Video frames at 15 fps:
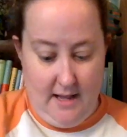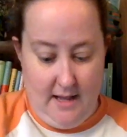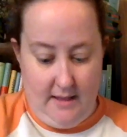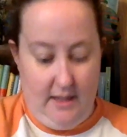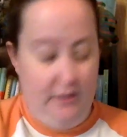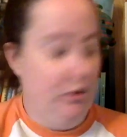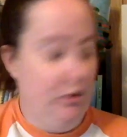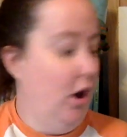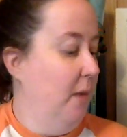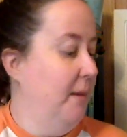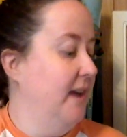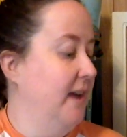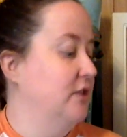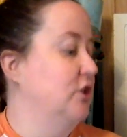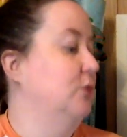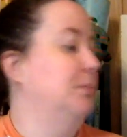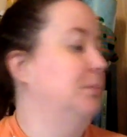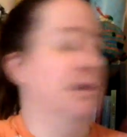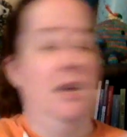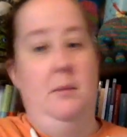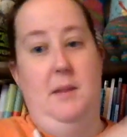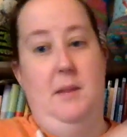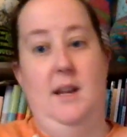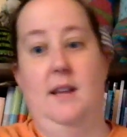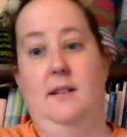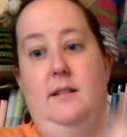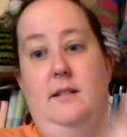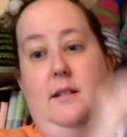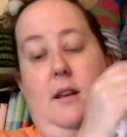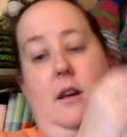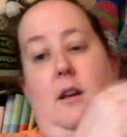These are all my duplicate minis.